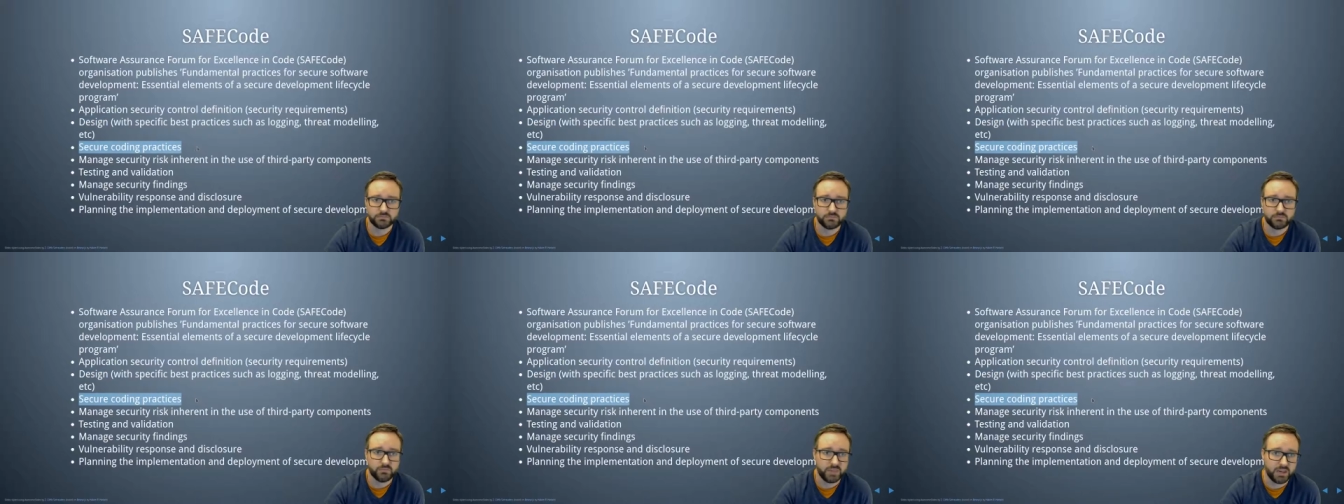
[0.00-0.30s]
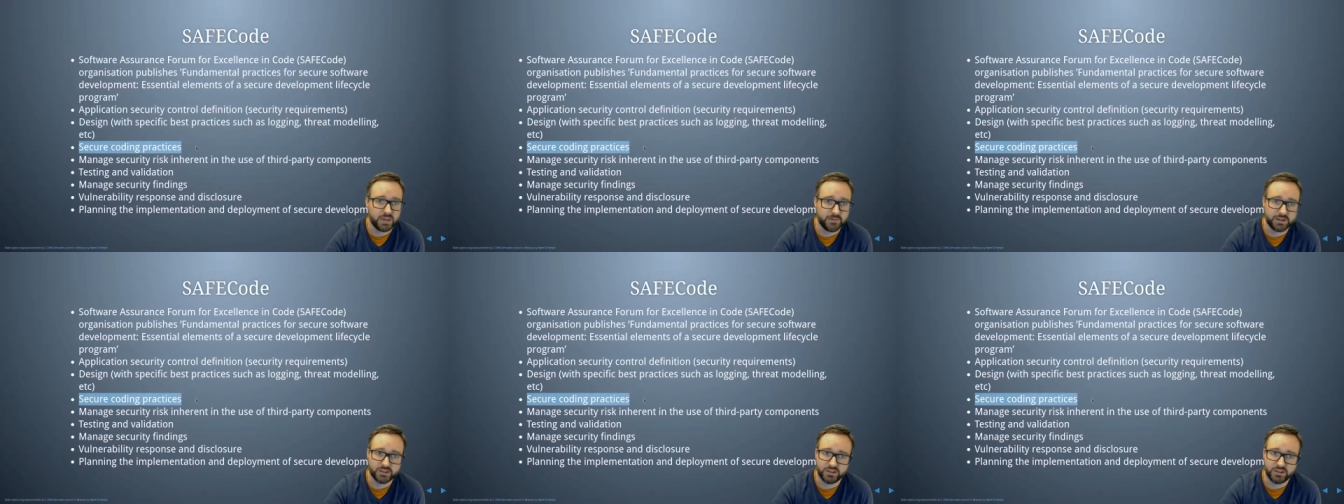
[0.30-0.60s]
you
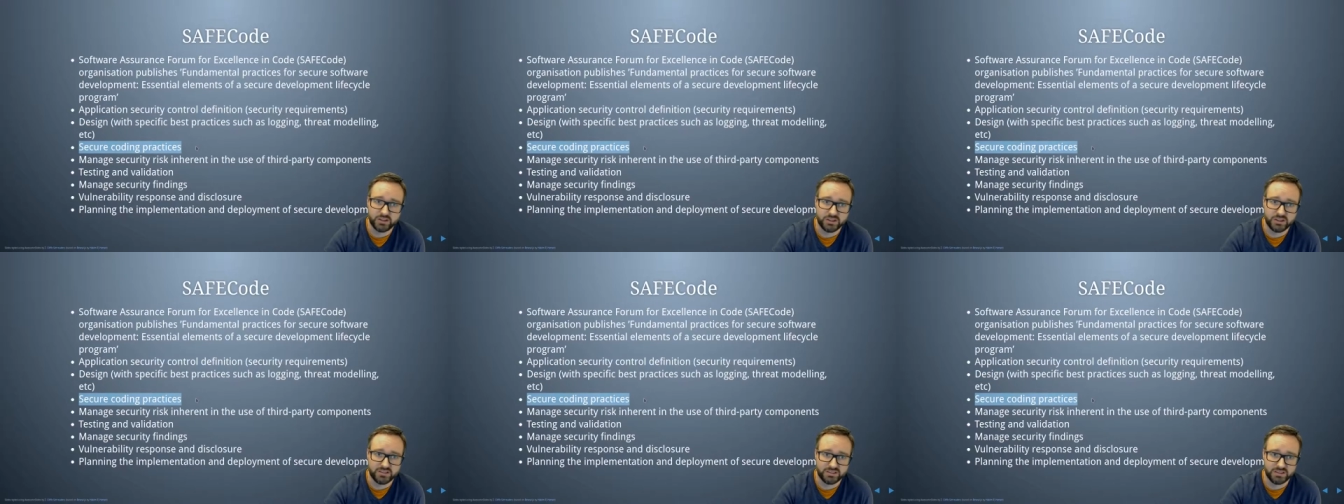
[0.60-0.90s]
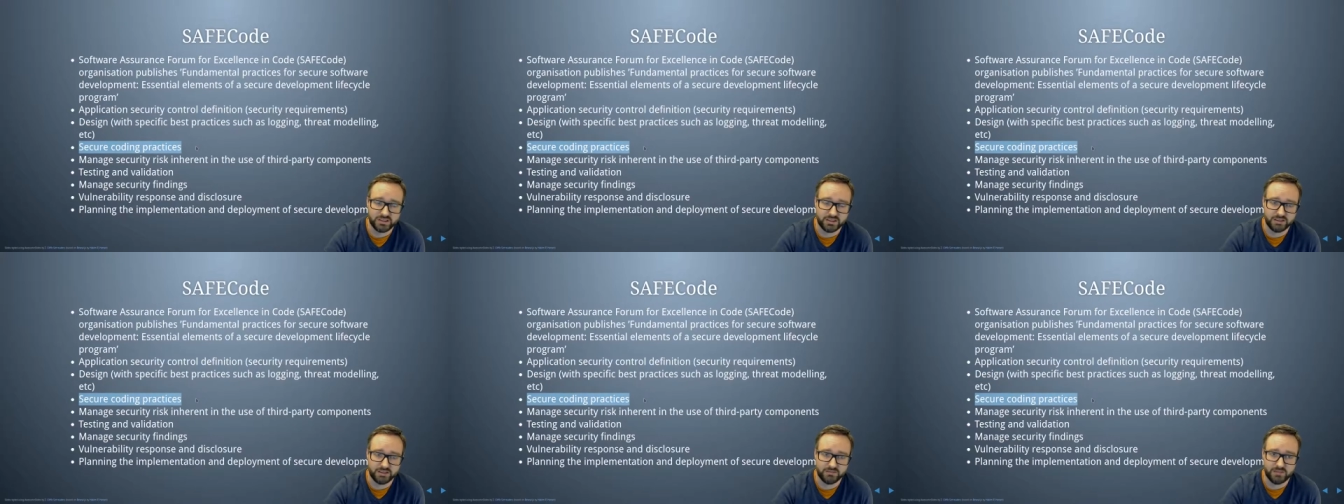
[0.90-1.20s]
make sure you're
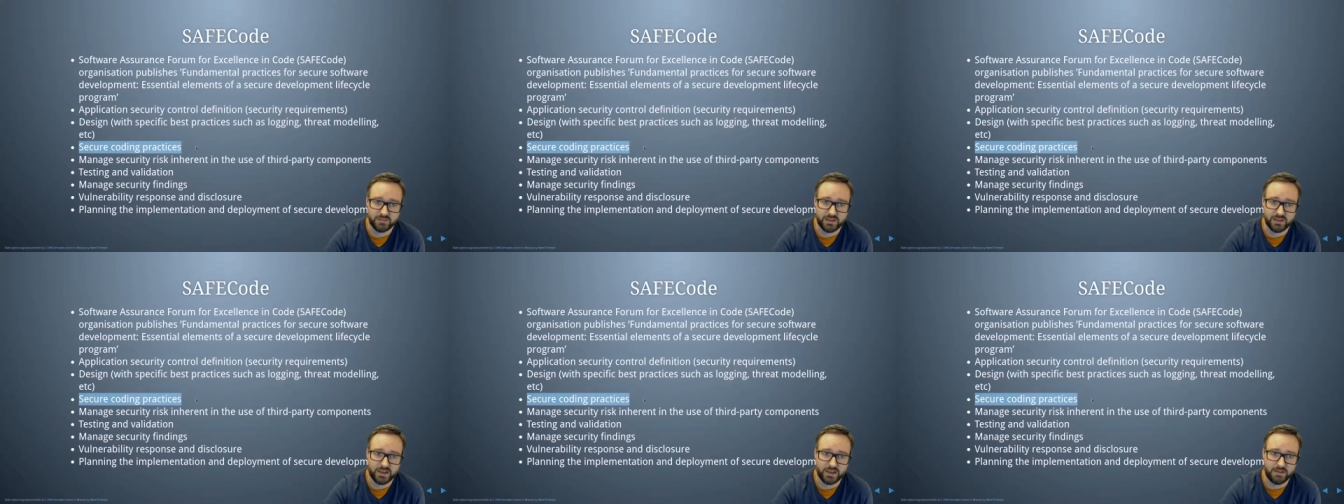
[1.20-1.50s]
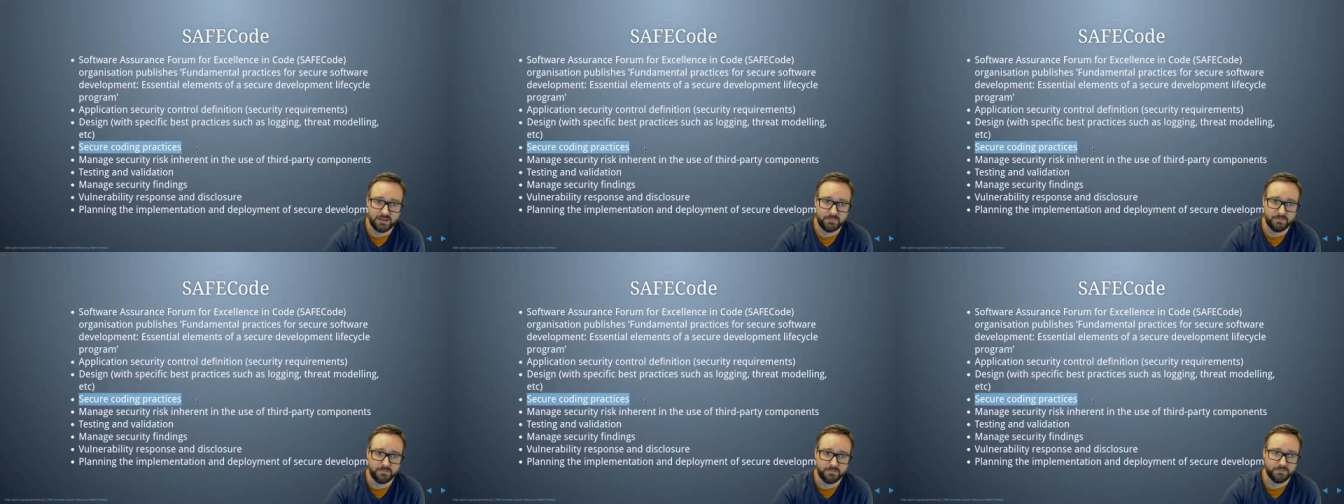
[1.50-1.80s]
using
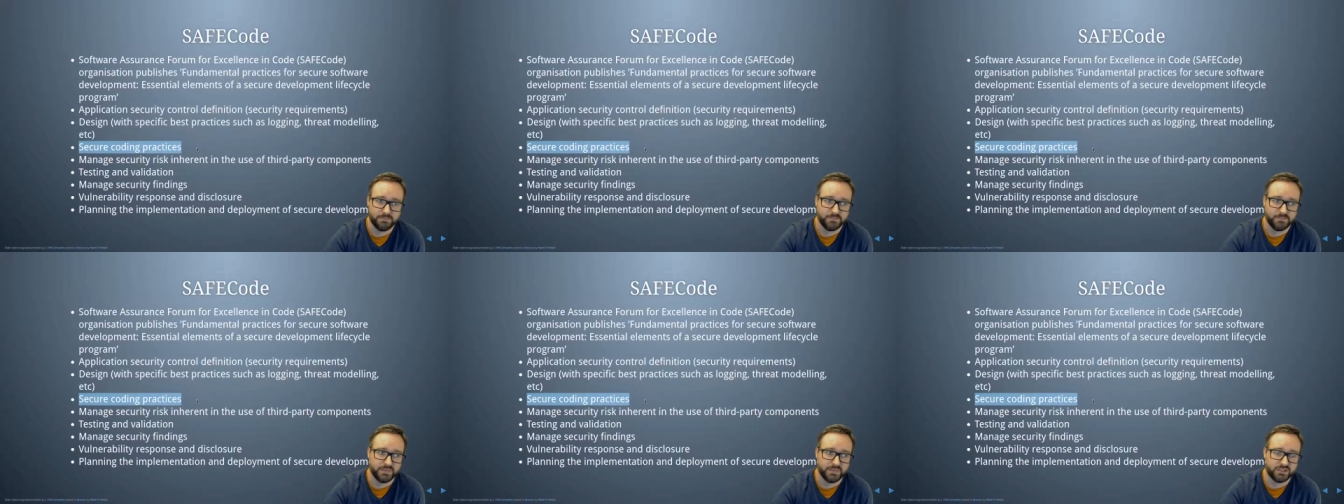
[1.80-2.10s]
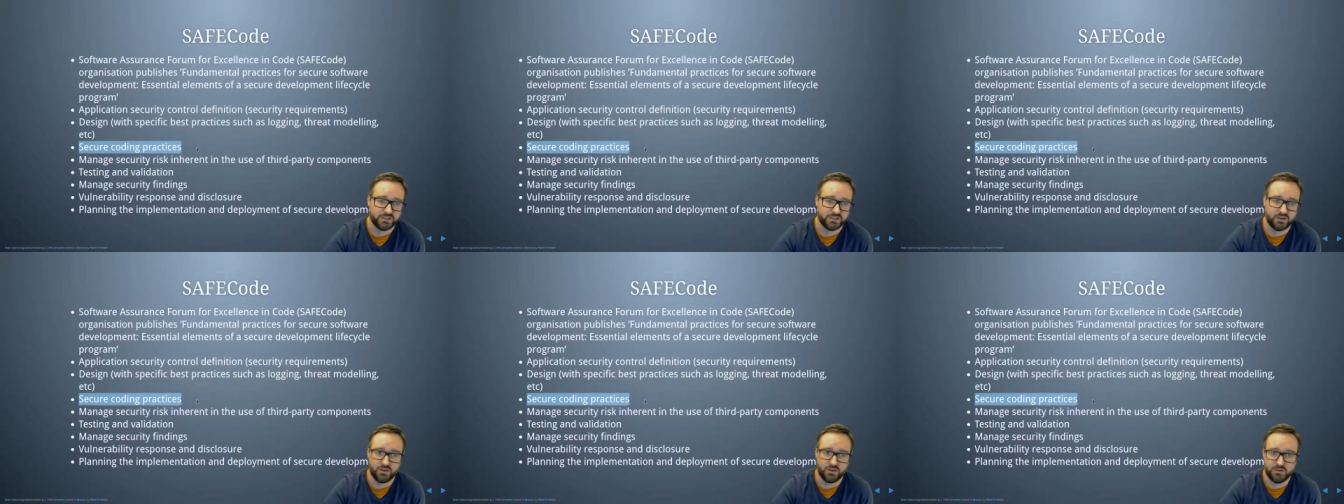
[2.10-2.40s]
um,
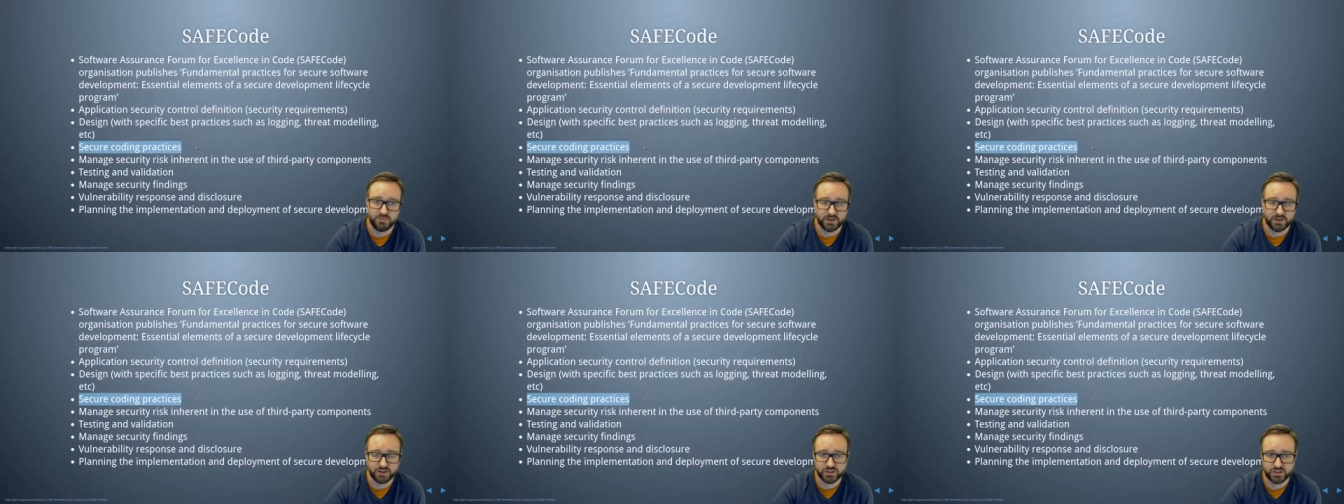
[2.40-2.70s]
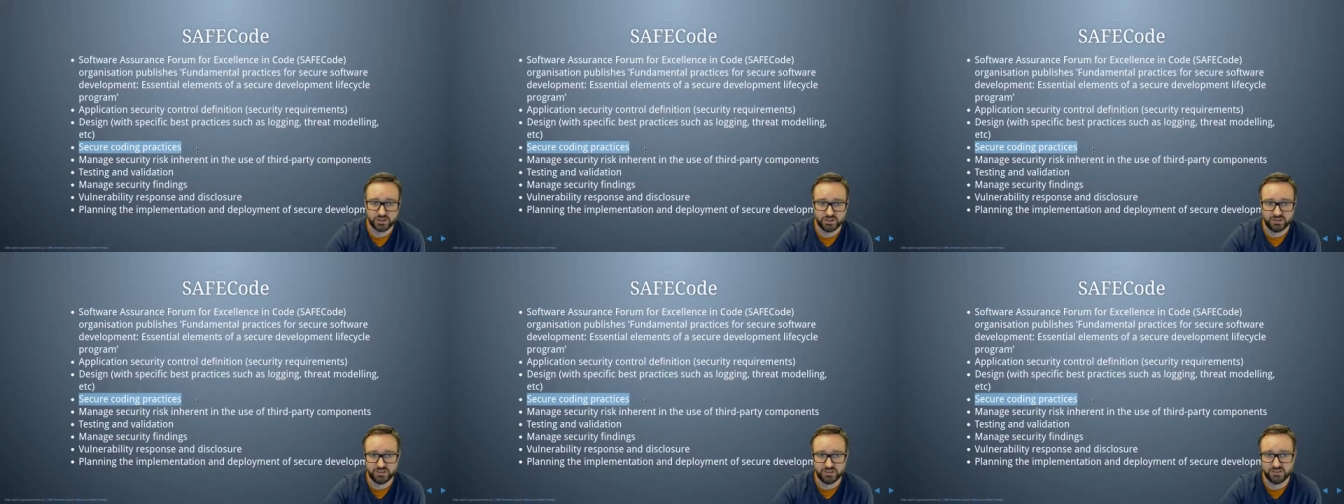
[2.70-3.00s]
secure
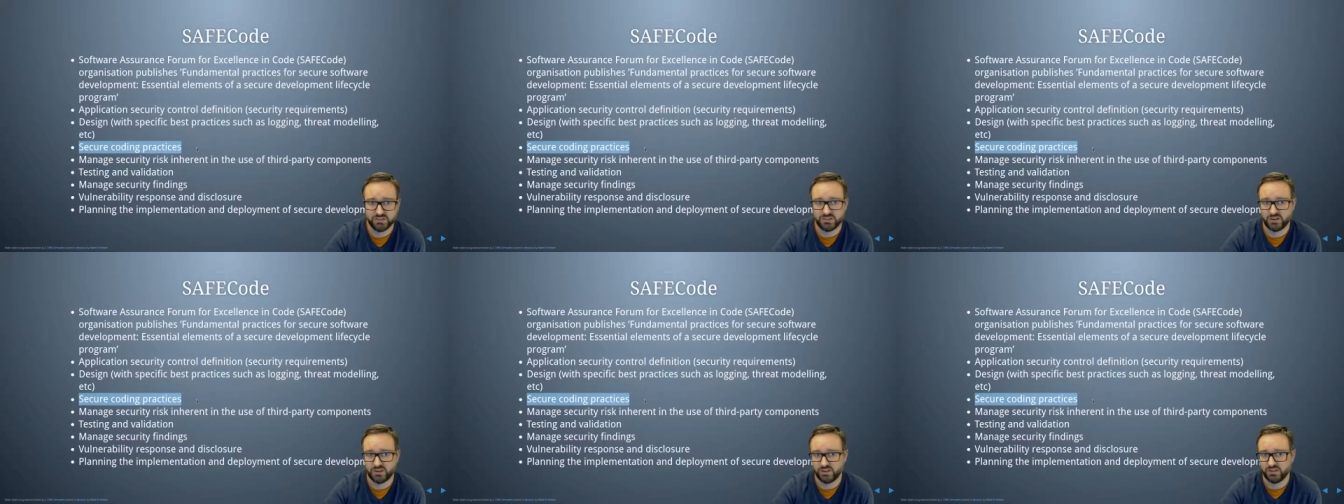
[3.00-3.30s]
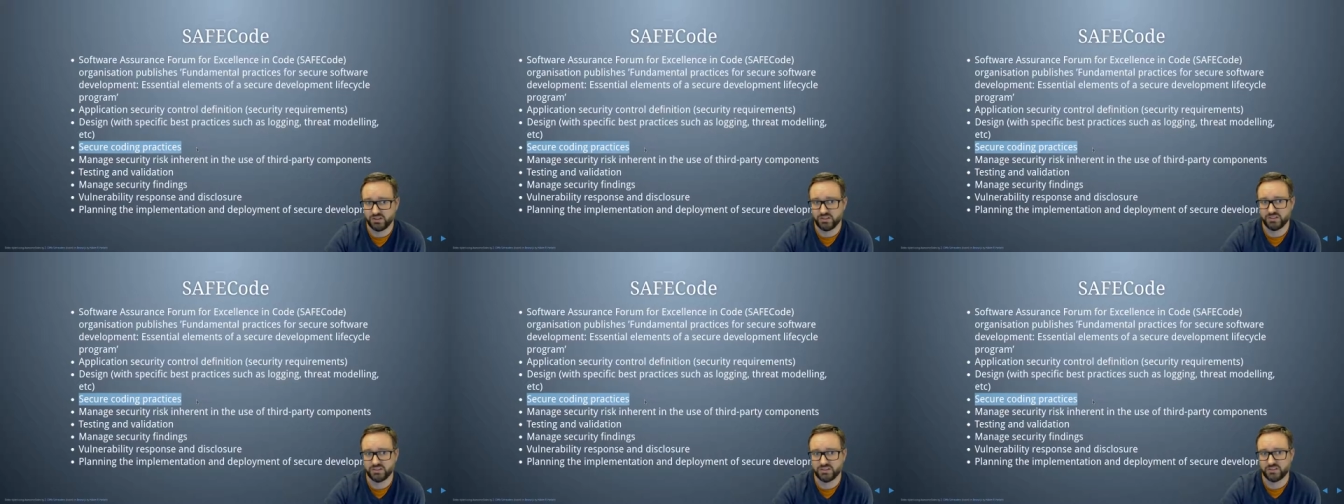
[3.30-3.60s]
functions, don't
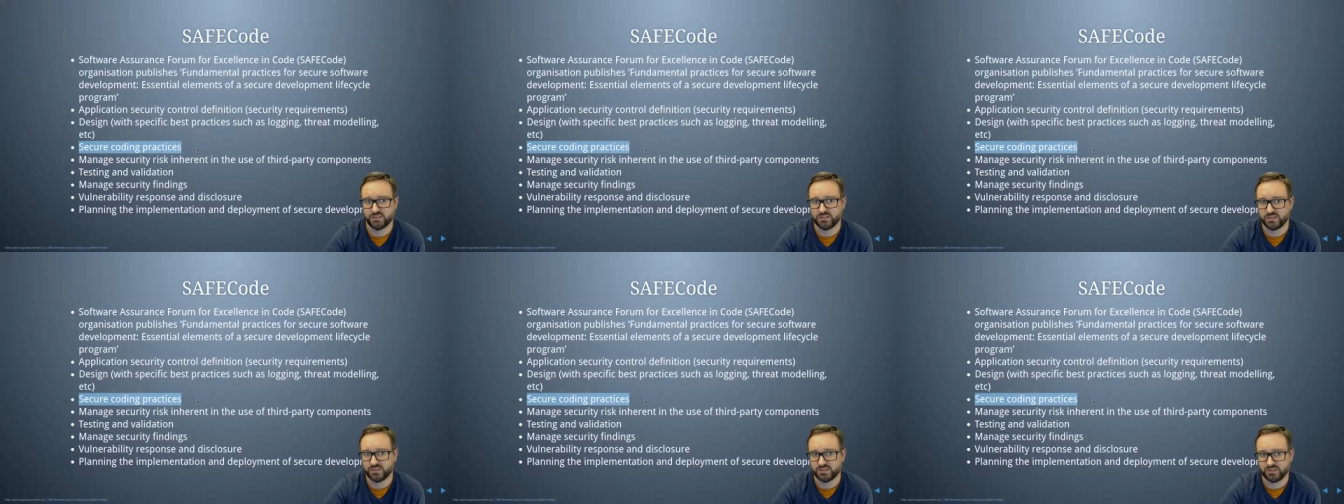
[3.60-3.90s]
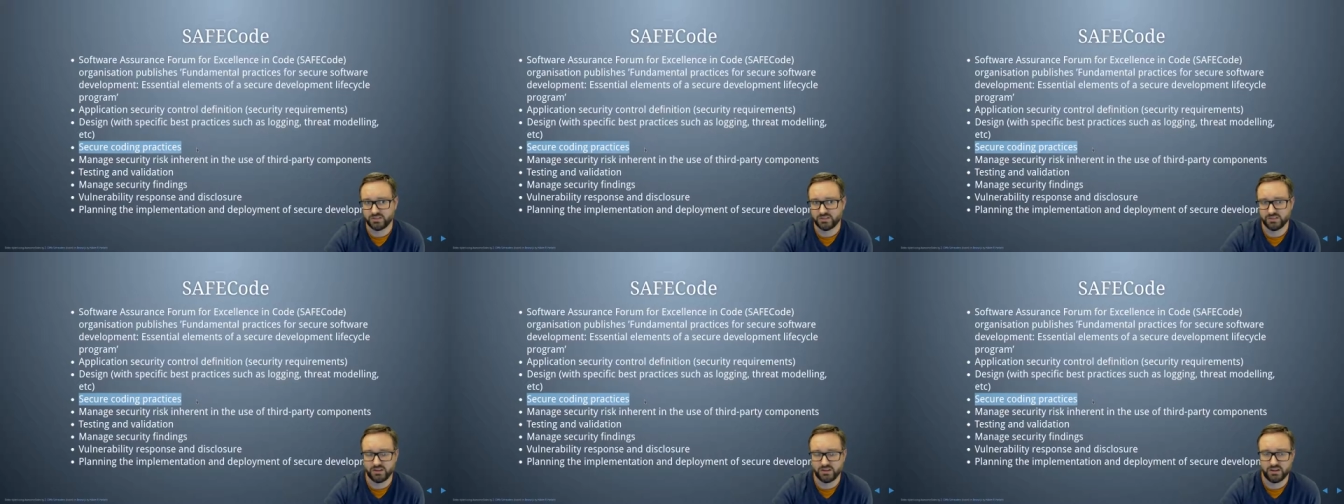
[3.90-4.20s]
use untrust,
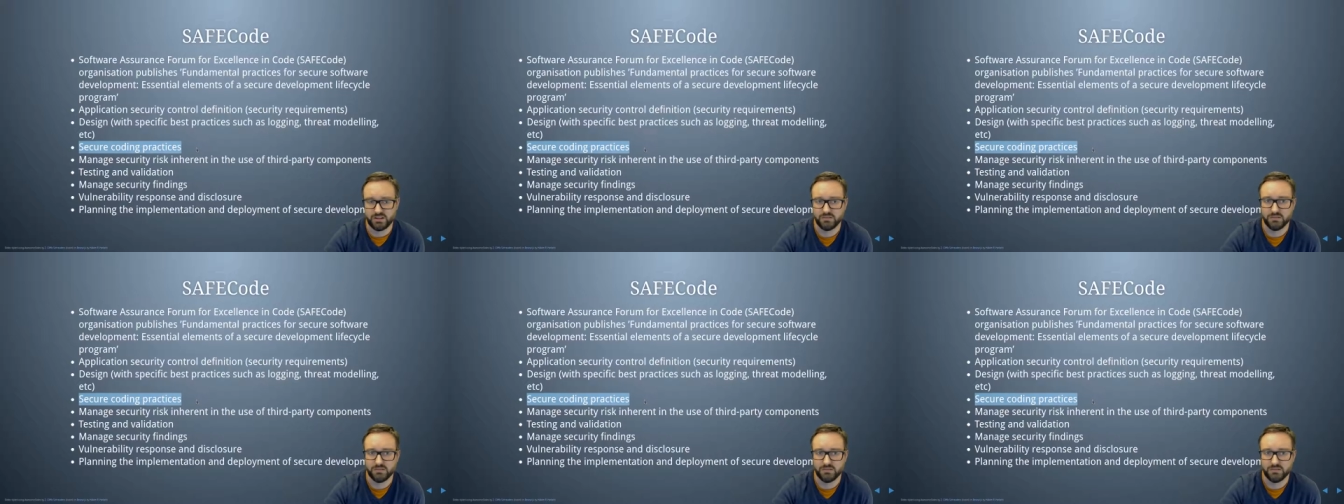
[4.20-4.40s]
you know,